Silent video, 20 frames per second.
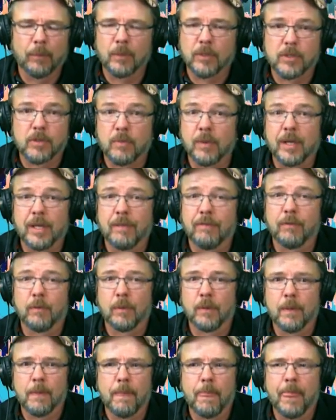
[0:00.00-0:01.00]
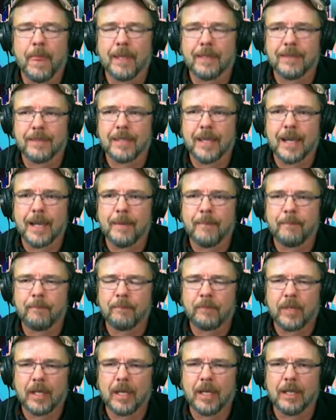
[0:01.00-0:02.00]
ready for it at the time.
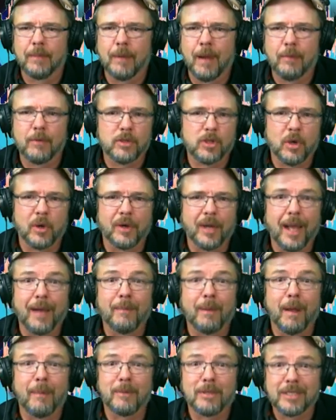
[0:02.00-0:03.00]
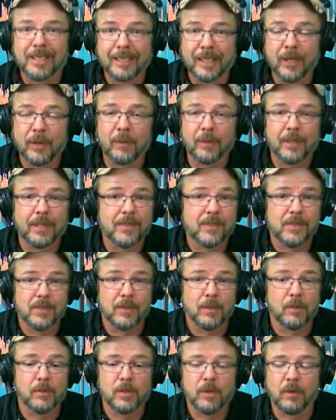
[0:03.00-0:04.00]
I was literally, this is
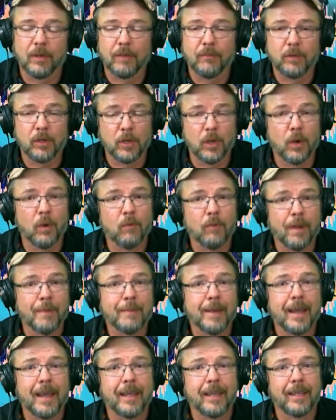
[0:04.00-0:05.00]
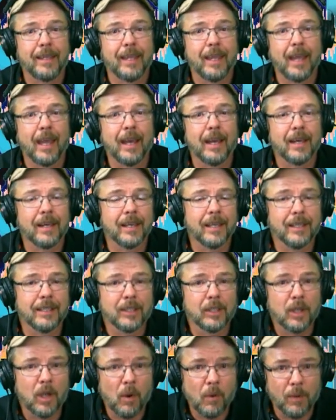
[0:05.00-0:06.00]
no joke. If you know Rabbi
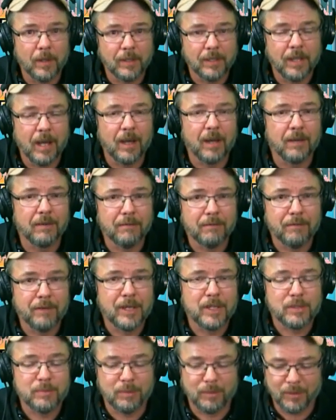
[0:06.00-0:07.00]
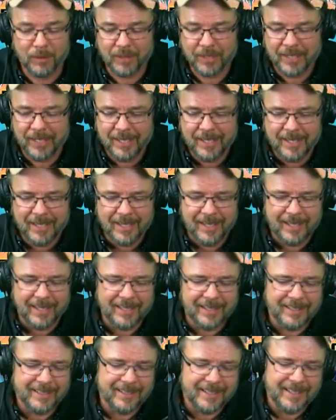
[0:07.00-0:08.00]
Eli Cohen on Facebook,
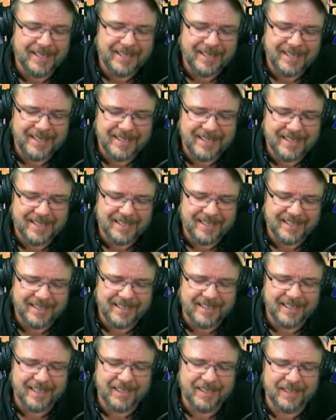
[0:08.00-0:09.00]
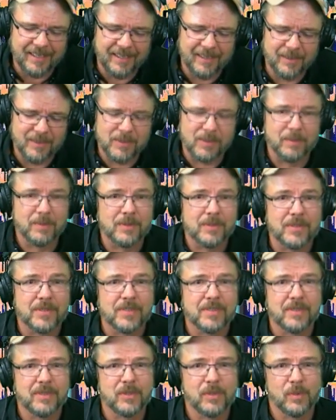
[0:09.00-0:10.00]
he also
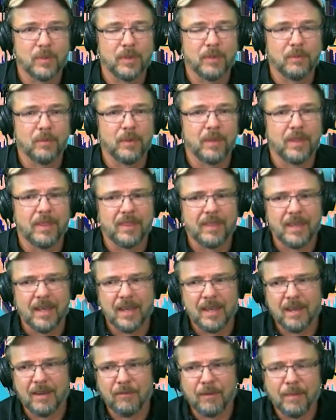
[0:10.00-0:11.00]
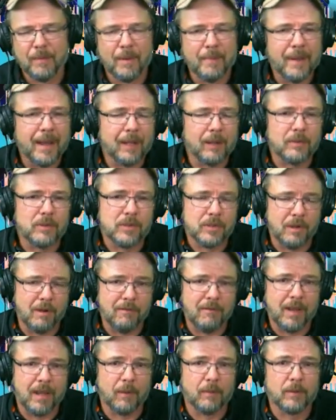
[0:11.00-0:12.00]
is joined with Rabbi Michael
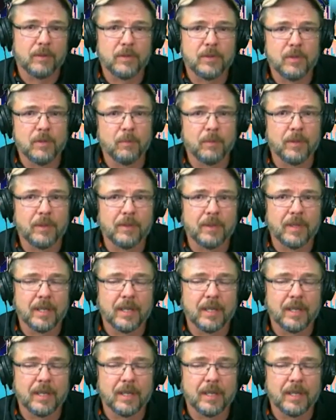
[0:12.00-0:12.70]
Skobac with